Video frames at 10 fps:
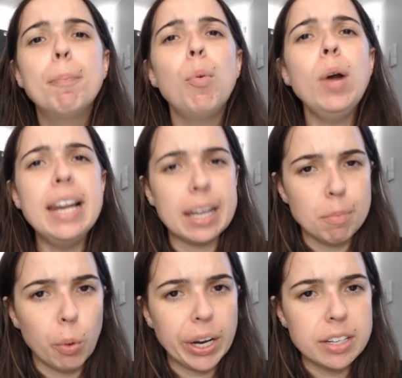boiling
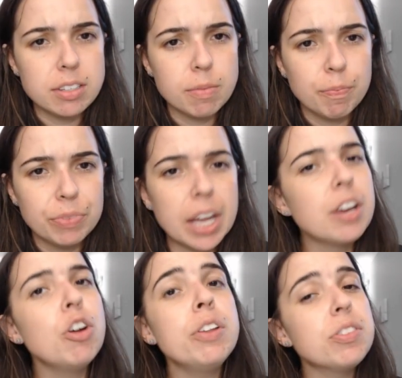points. And I
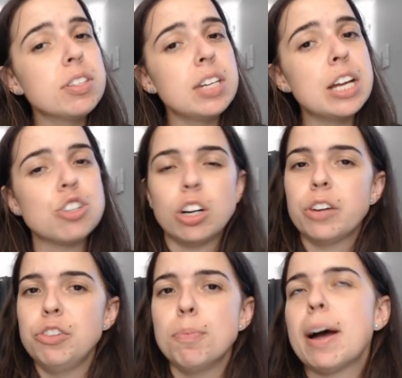know at this stage, a lot
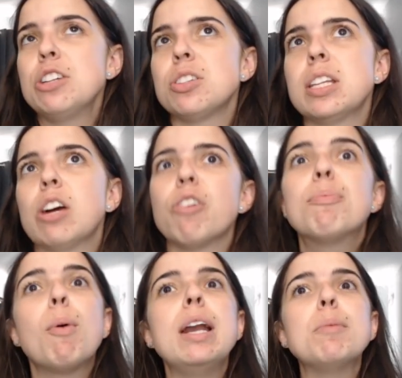of you might just think of
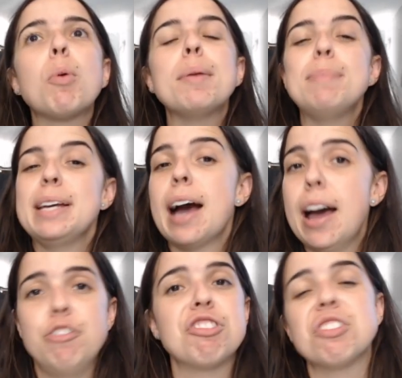boiling point being
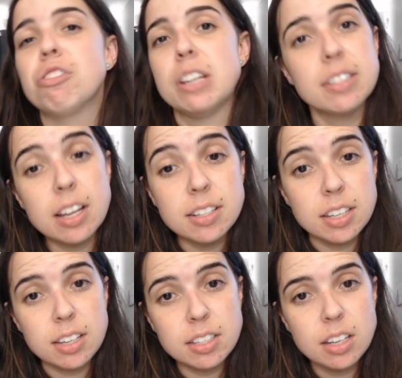100 degrees
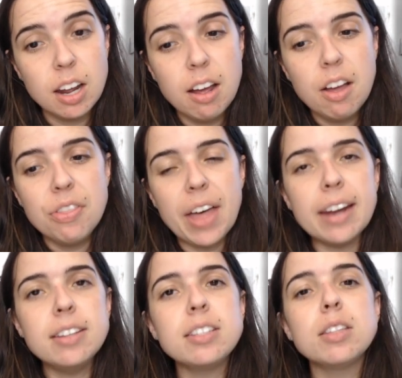Celsius. That
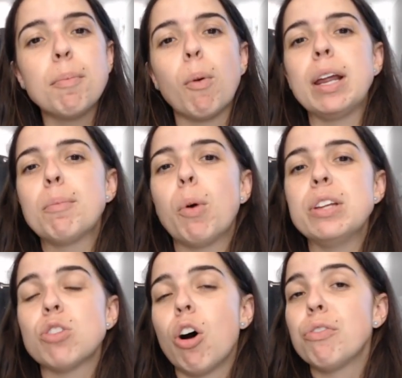is the boiling
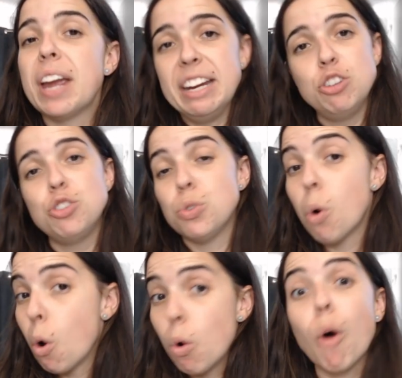point of H2O,
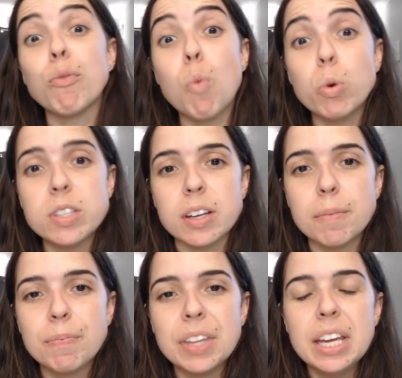of
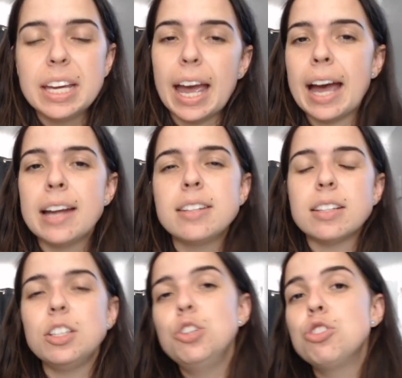water. And
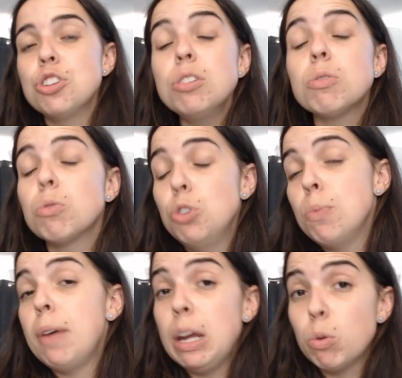you should, you
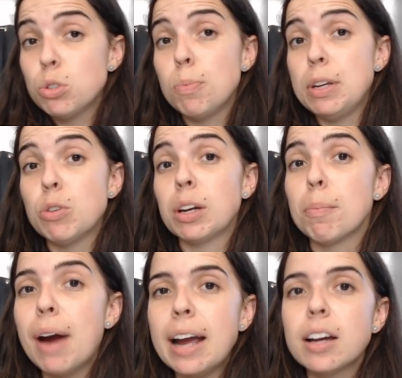may also be doing a
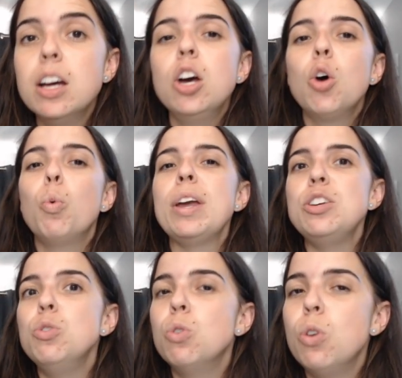prac where
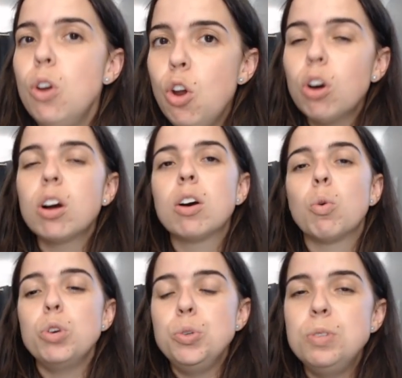you look
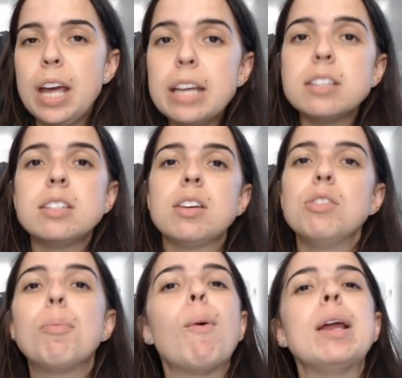or you test
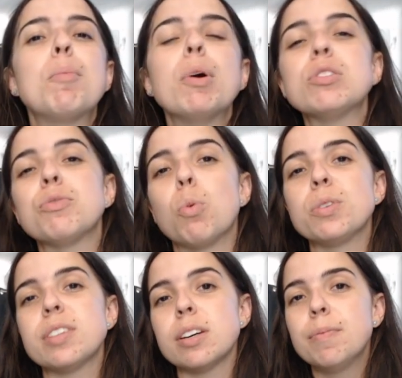the boiling points of
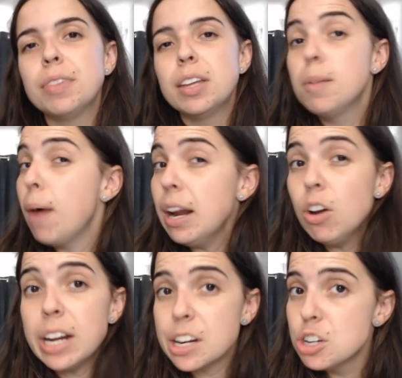water. And it might
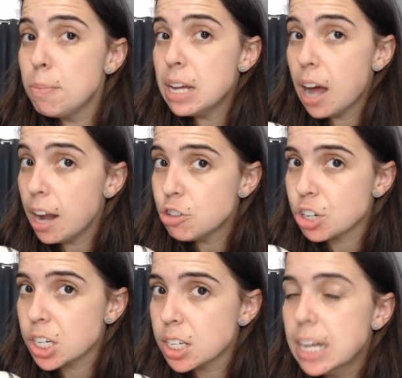not actually be
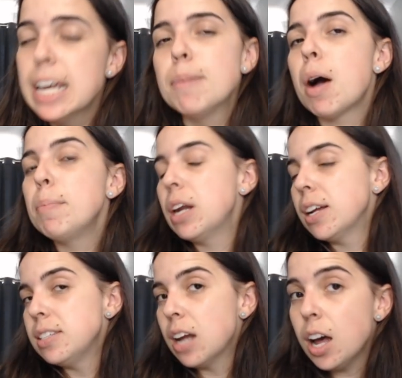100, it might be
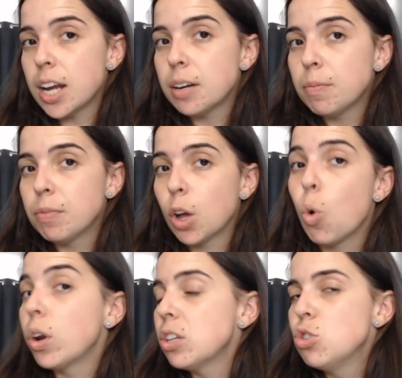99,
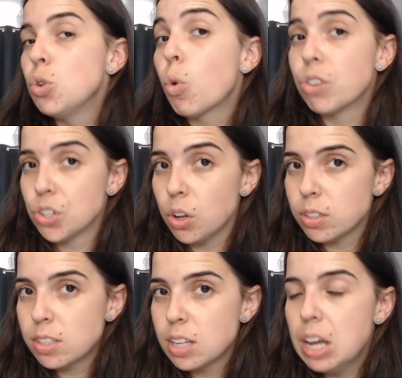according to your results.